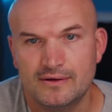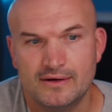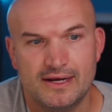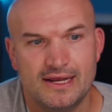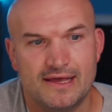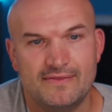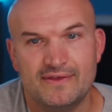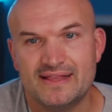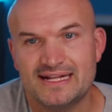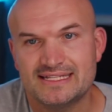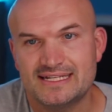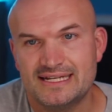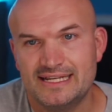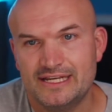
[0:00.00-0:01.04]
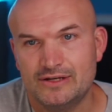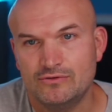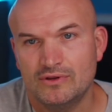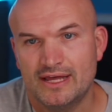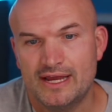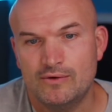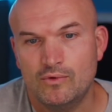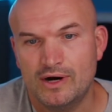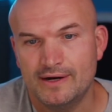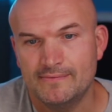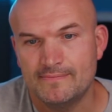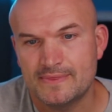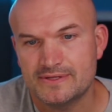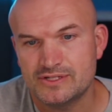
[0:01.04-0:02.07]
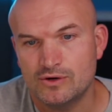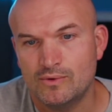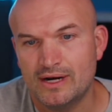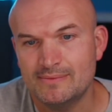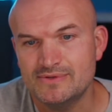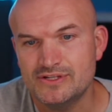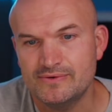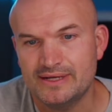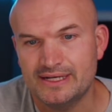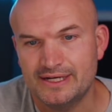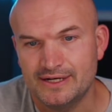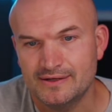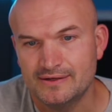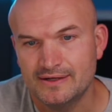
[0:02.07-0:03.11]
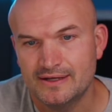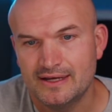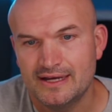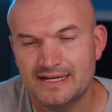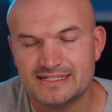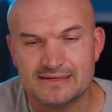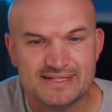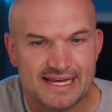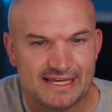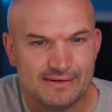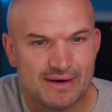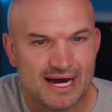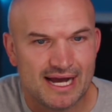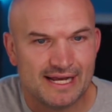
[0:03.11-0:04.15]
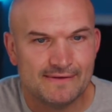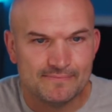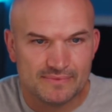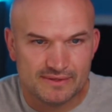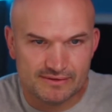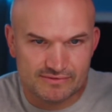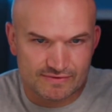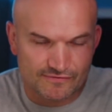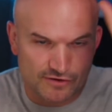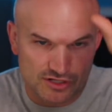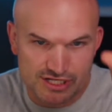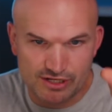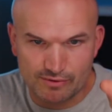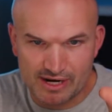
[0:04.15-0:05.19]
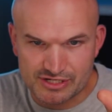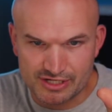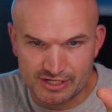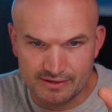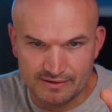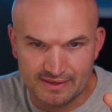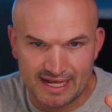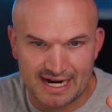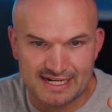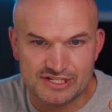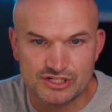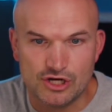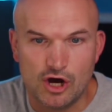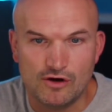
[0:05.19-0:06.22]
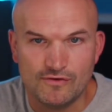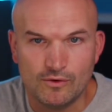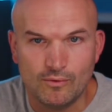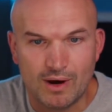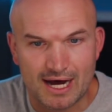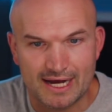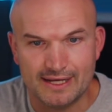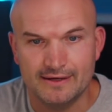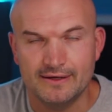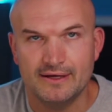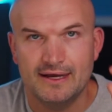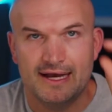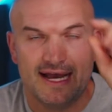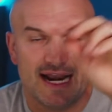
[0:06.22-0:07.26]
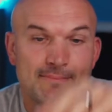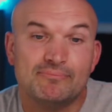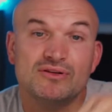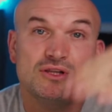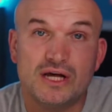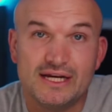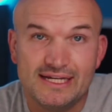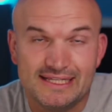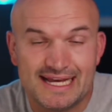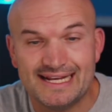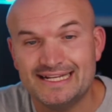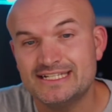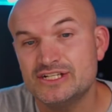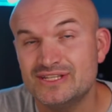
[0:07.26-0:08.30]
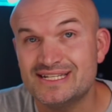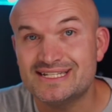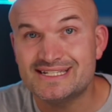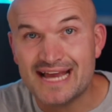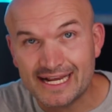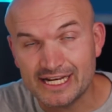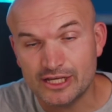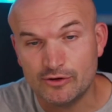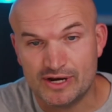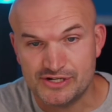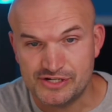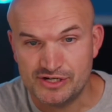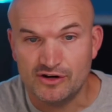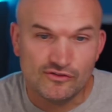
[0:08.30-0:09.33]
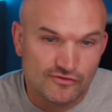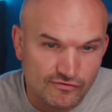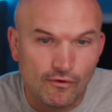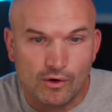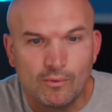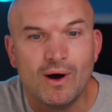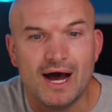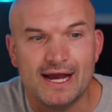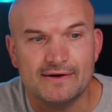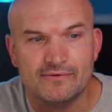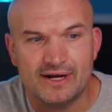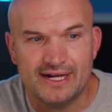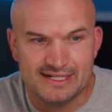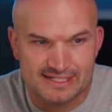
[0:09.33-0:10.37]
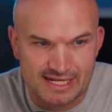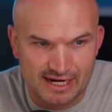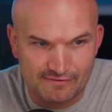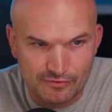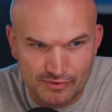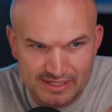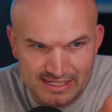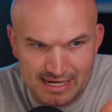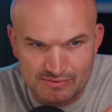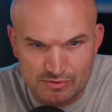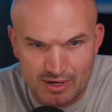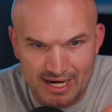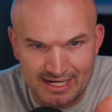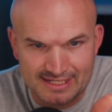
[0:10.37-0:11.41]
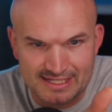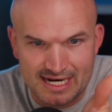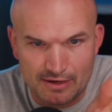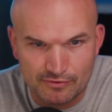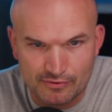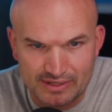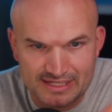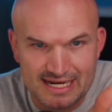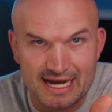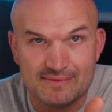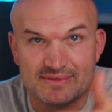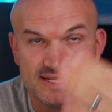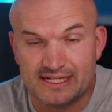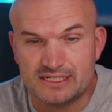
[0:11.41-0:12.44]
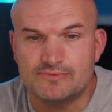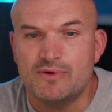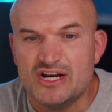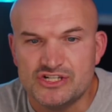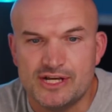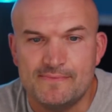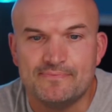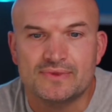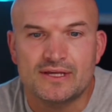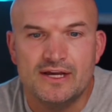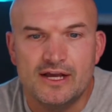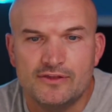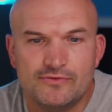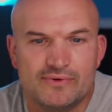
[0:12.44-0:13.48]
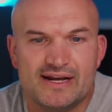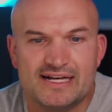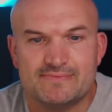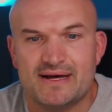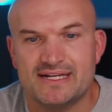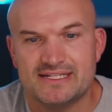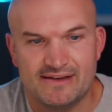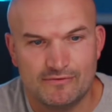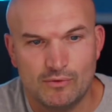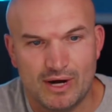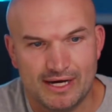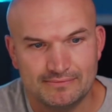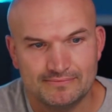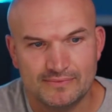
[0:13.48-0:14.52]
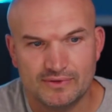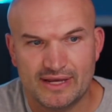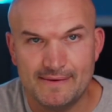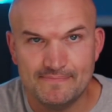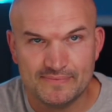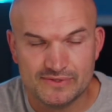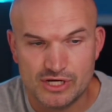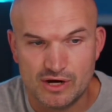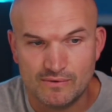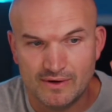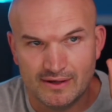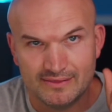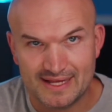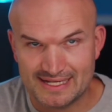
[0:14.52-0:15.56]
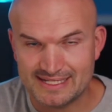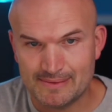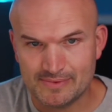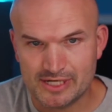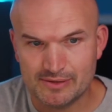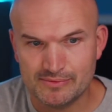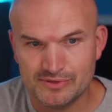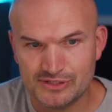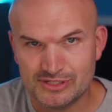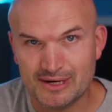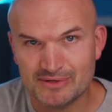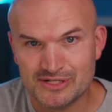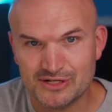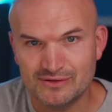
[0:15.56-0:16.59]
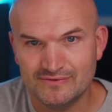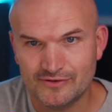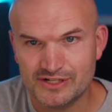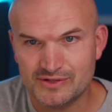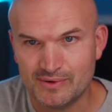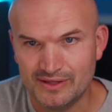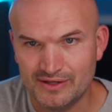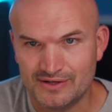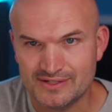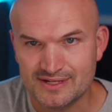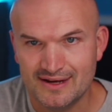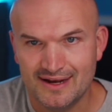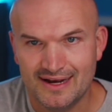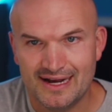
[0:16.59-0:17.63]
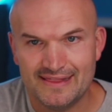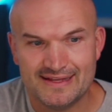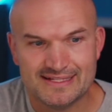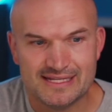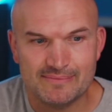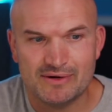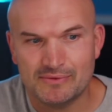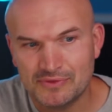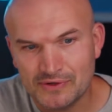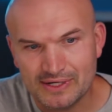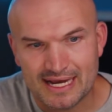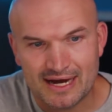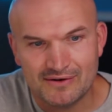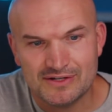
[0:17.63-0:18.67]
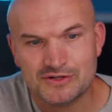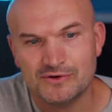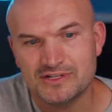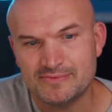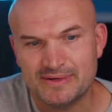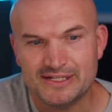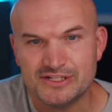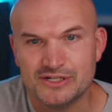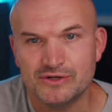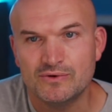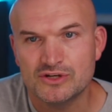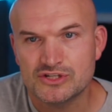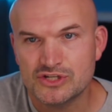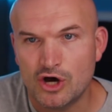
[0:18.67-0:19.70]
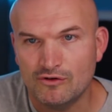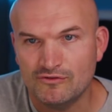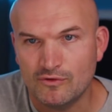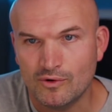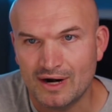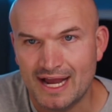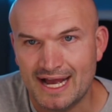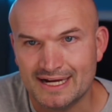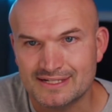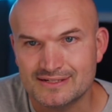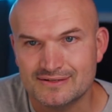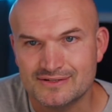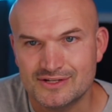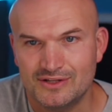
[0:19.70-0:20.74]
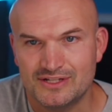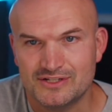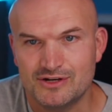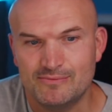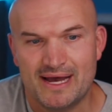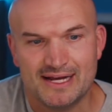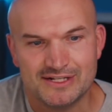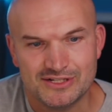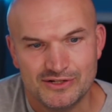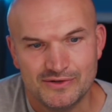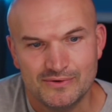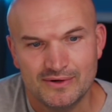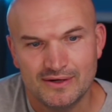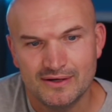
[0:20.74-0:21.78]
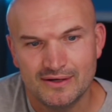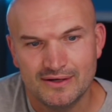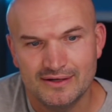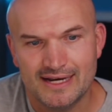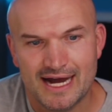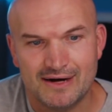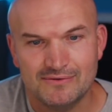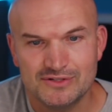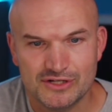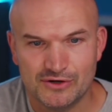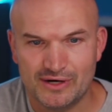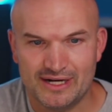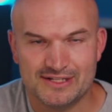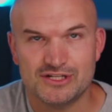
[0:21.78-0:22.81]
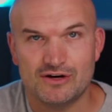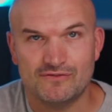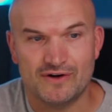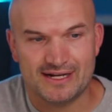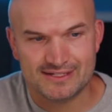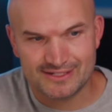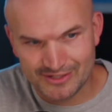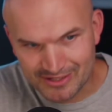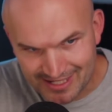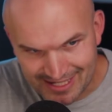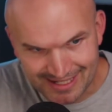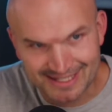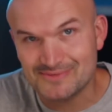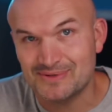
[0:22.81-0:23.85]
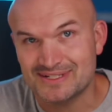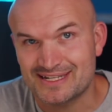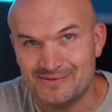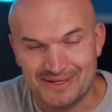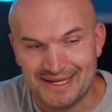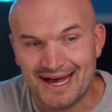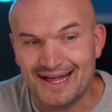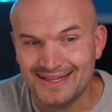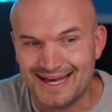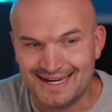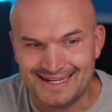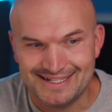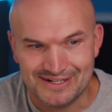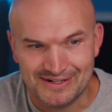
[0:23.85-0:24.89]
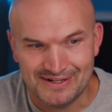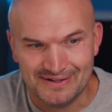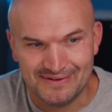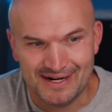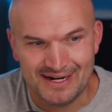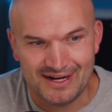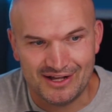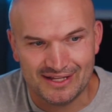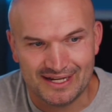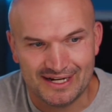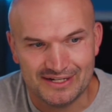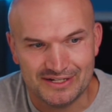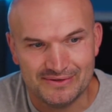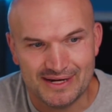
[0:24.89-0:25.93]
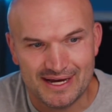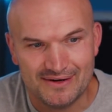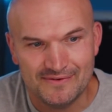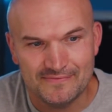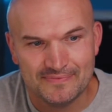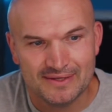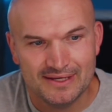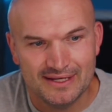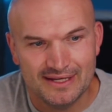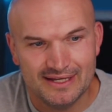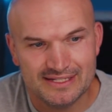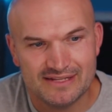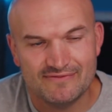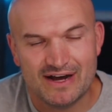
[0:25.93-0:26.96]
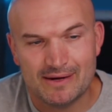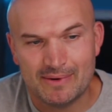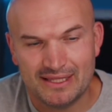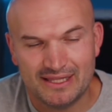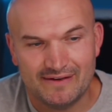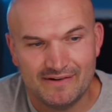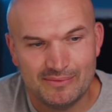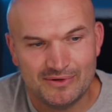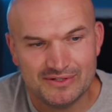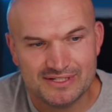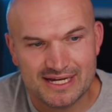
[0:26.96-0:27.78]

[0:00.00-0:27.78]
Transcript: right? And then that's going to equal a 1. So what I'm doing here is I'm taking my first equation that I solved for y, and I'm plugging that into the second equation for y, right? Instead of 3 times y, it's now 3 times the expression, 3x 7y. Okay, so that's step number 2 for each one of those. And then step number 3 now is going to be to solve for x. So let's go back to now to go ahead and solve for x. You can see this one's going to be a lot easier here, right? All I got to do now is divide by 11 on both